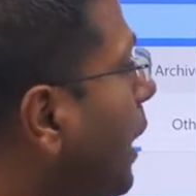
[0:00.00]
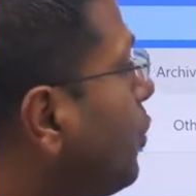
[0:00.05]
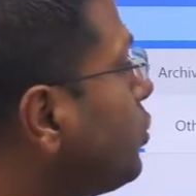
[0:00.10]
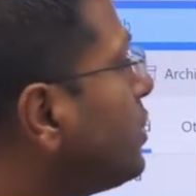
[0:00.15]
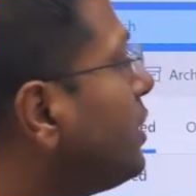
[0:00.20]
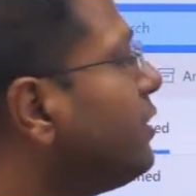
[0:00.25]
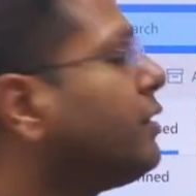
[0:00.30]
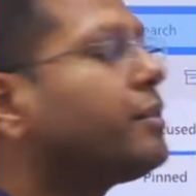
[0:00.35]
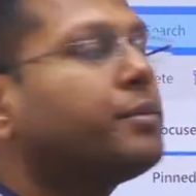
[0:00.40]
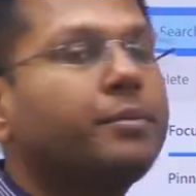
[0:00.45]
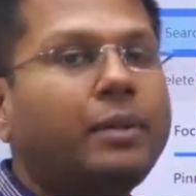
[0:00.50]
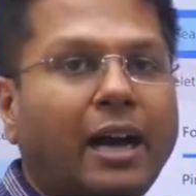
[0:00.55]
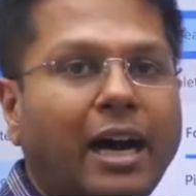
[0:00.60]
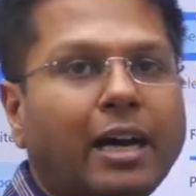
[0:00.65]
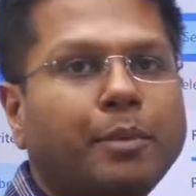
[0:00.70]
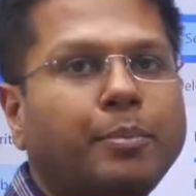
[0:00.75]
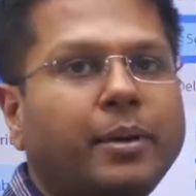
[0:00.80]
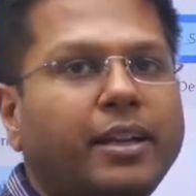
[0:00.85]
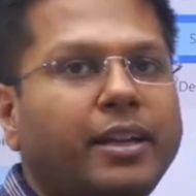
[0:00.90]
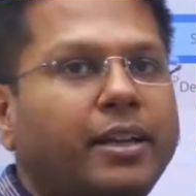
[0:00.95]
Outer
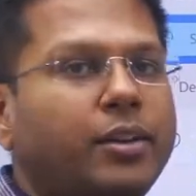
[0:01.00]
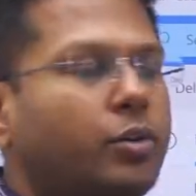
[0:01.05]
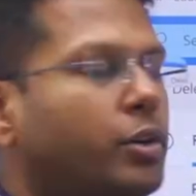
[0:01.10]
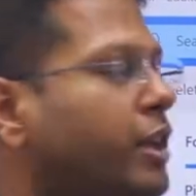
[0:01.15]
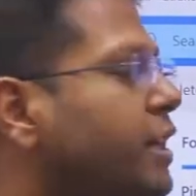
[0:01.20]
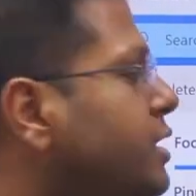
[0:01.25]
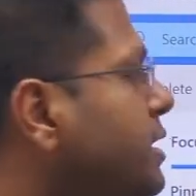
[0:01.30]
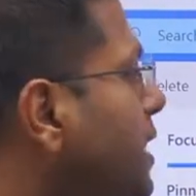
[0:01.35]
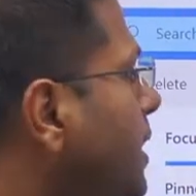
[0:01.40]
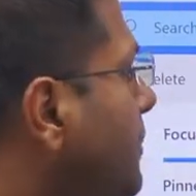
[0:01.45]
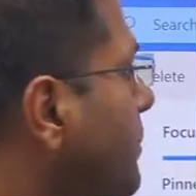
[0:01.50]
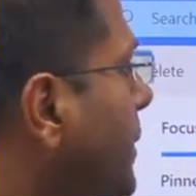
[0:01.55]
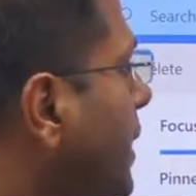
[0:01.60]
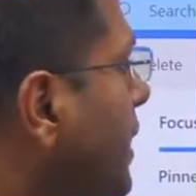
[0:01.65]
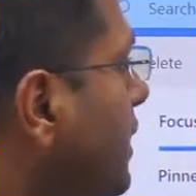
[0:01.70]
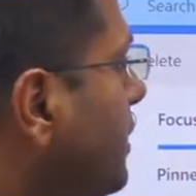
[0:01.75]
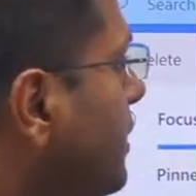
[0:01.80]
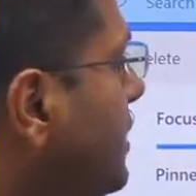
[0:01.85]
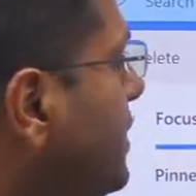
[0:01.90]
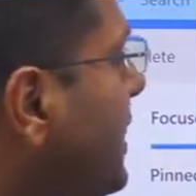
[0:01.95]
Harbour in Odisha.
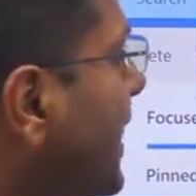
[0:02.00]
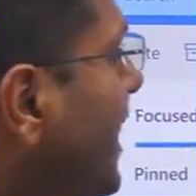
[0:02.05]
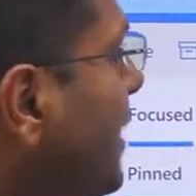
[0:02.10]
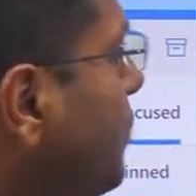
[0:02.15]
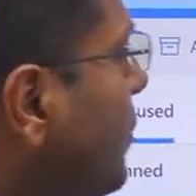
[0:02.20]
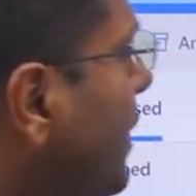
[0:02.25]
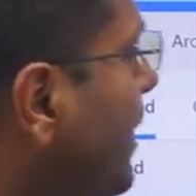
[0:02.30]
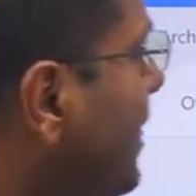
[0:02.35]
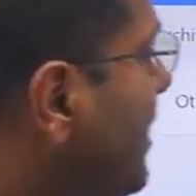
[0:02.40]
The second one